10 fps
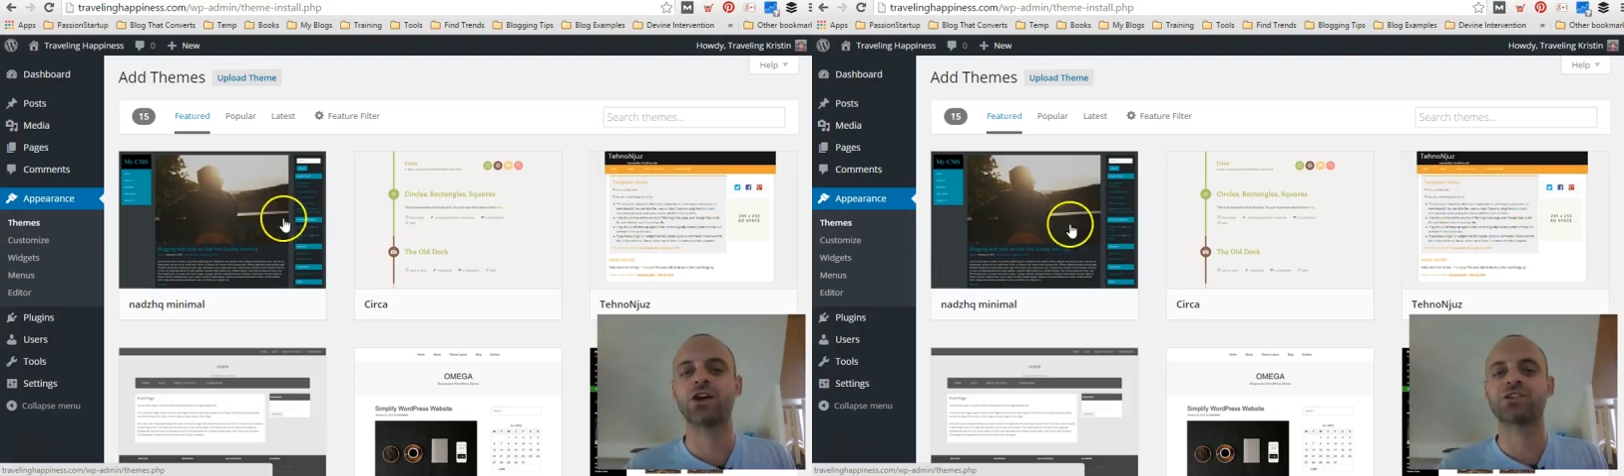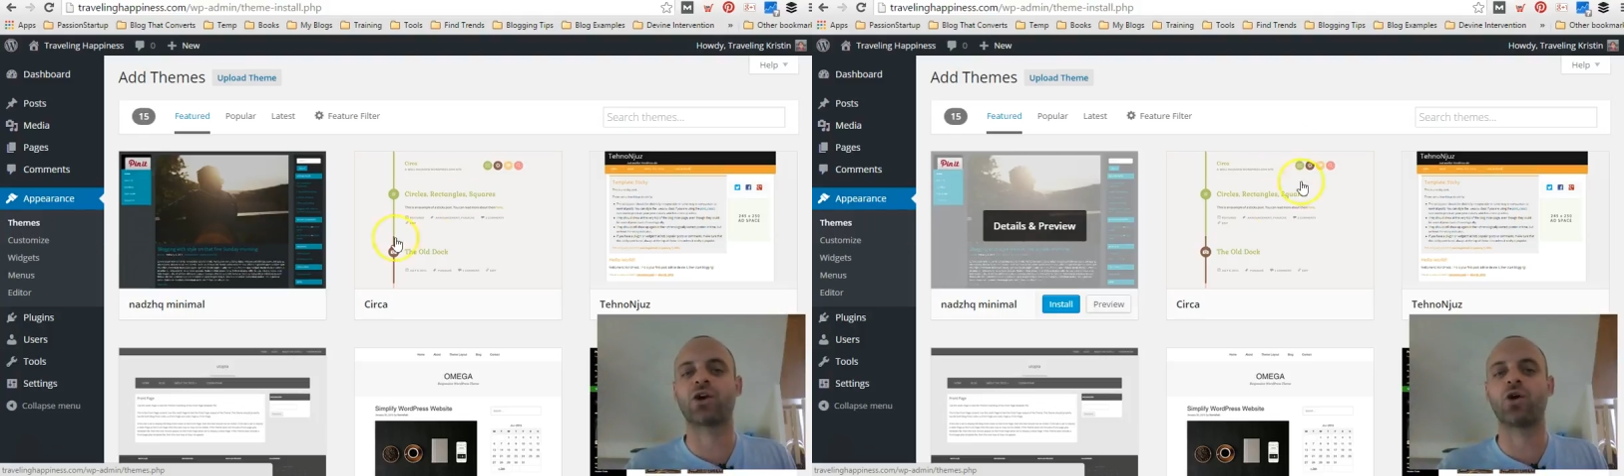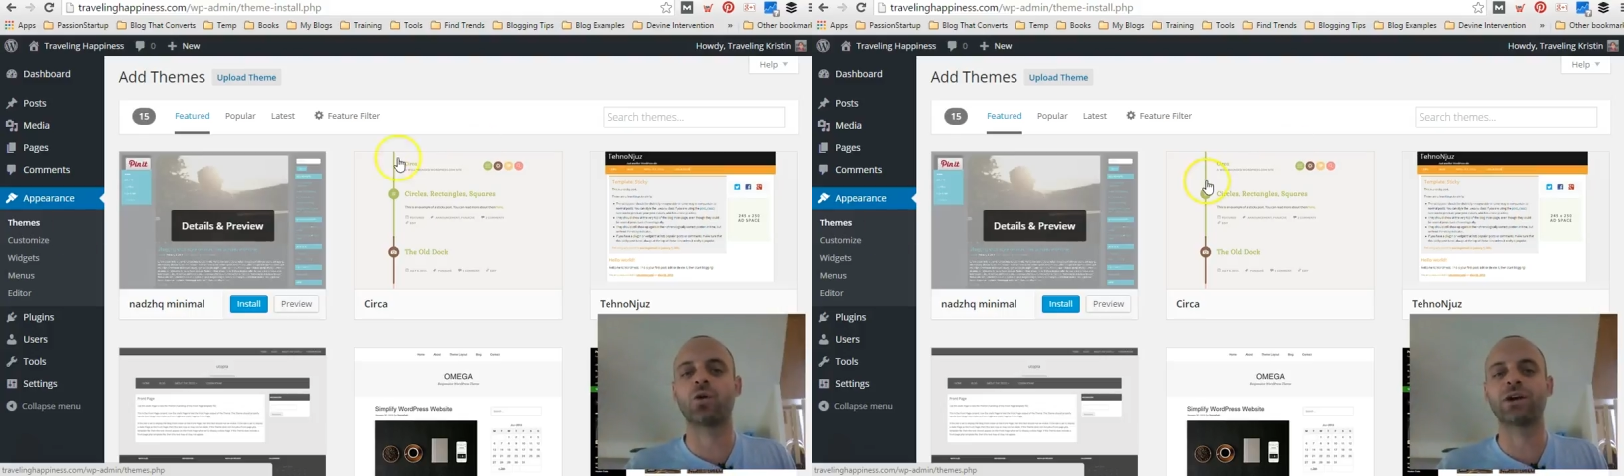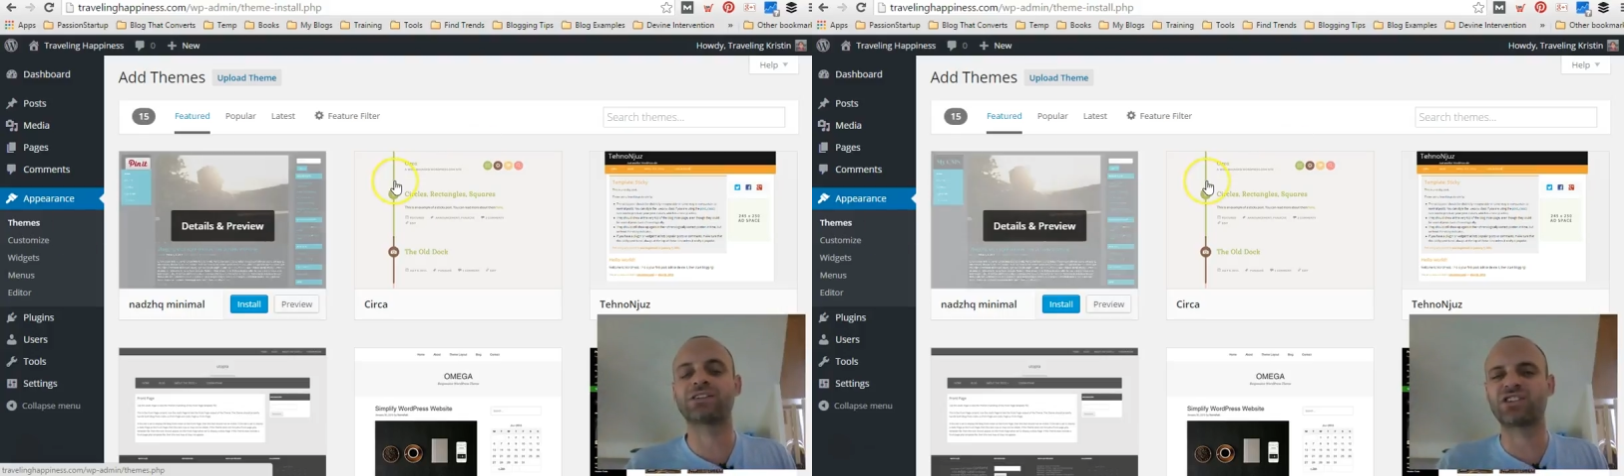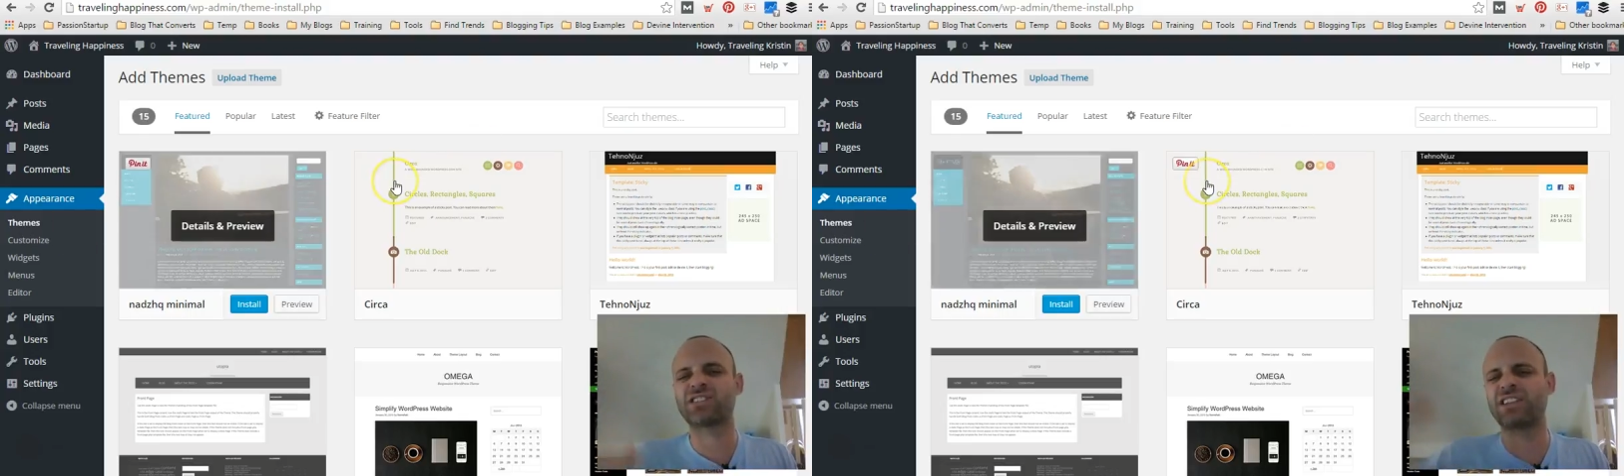So
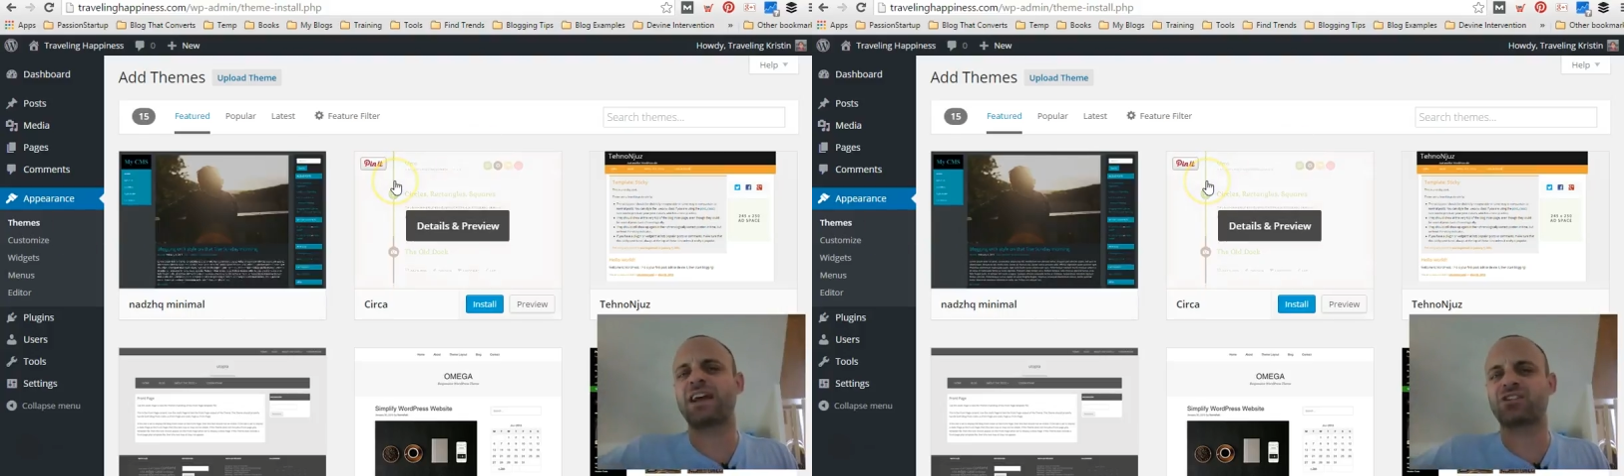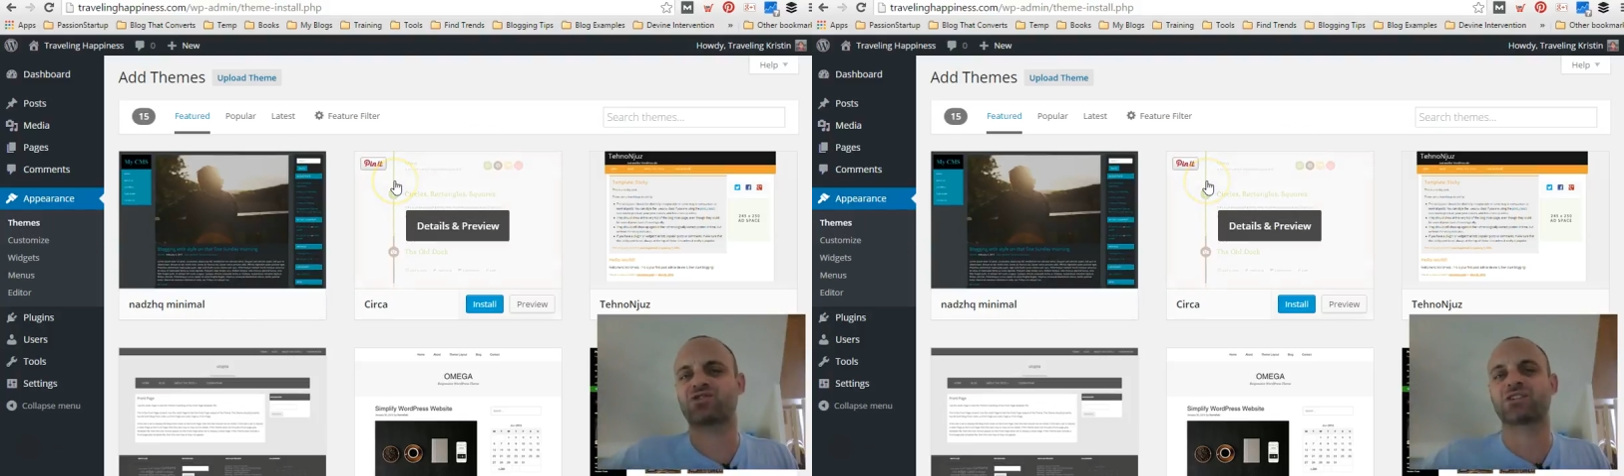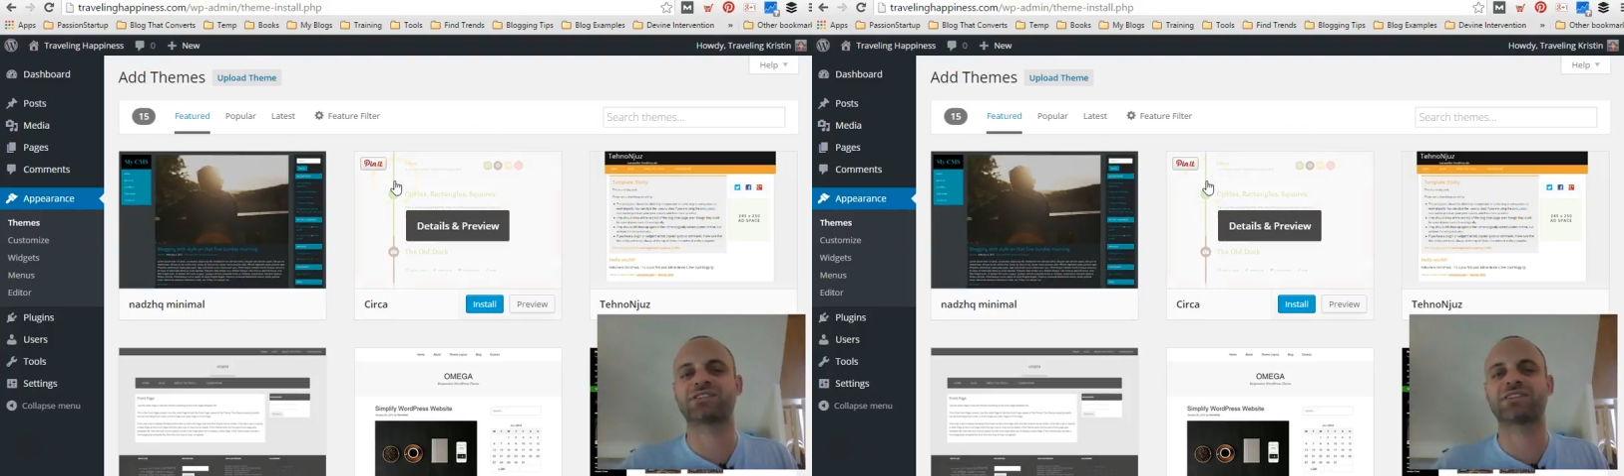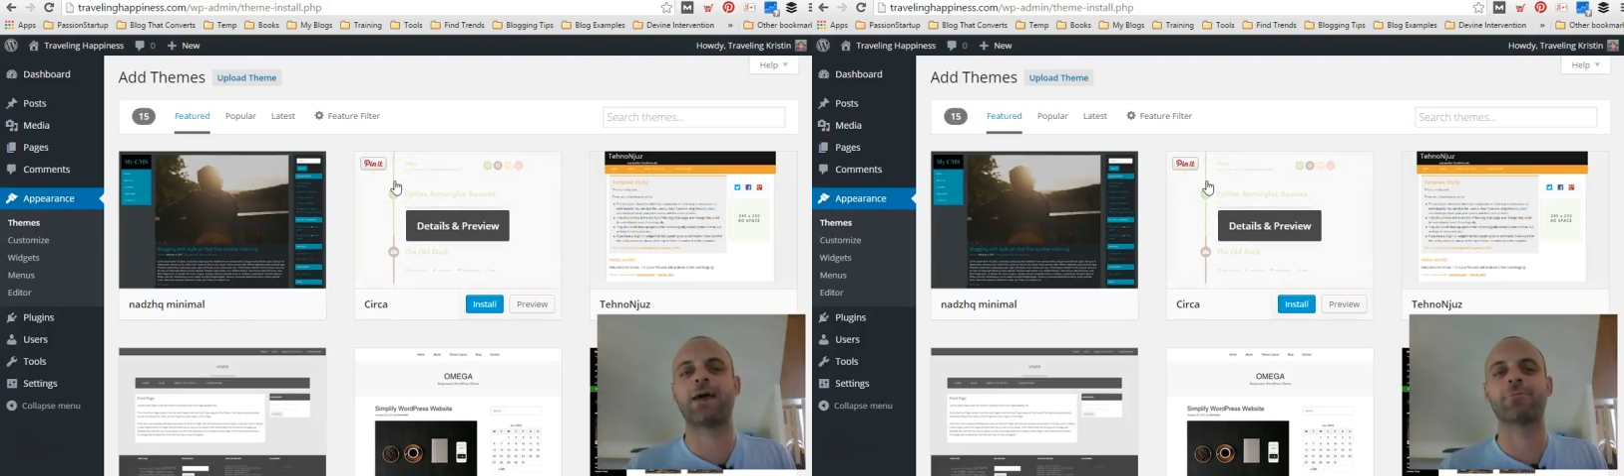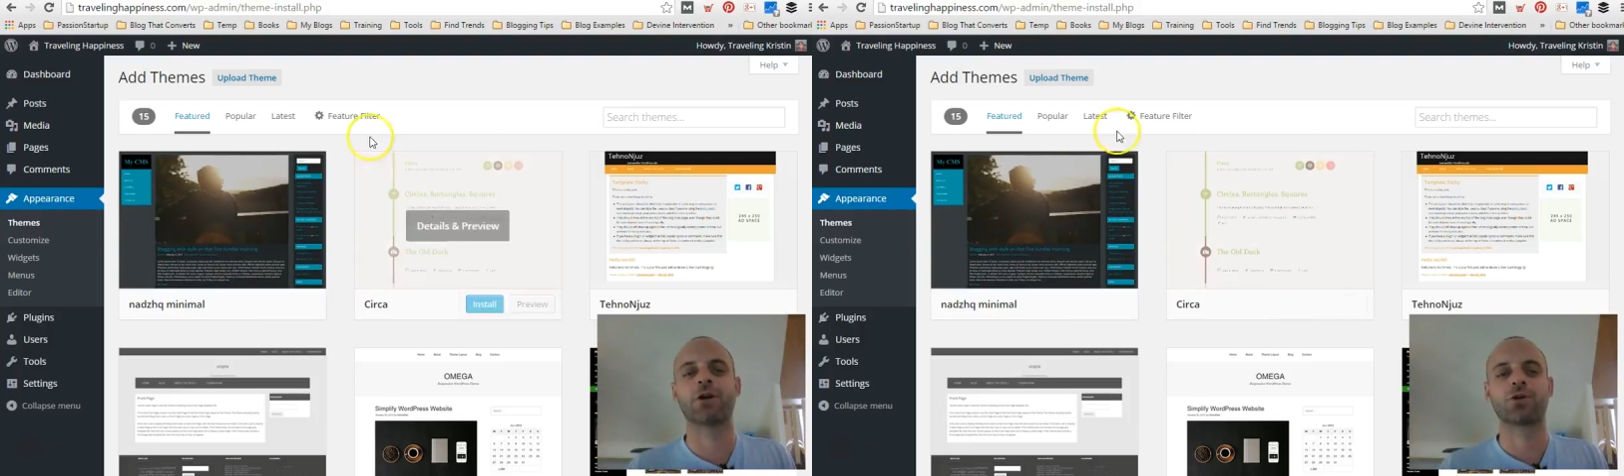it's just an extra
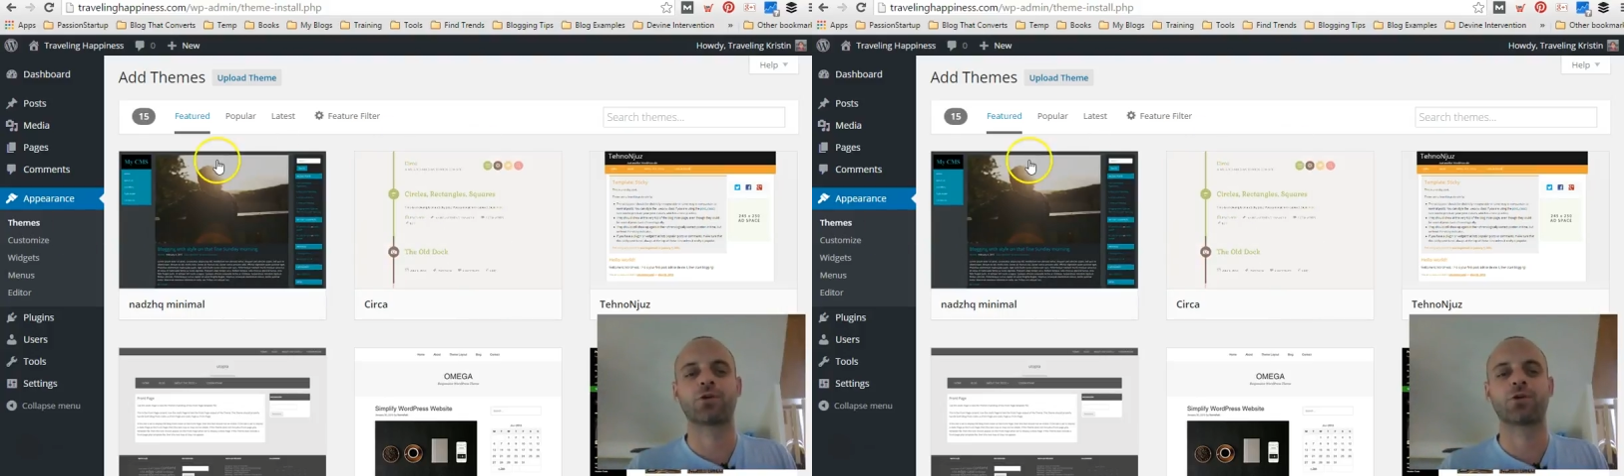step.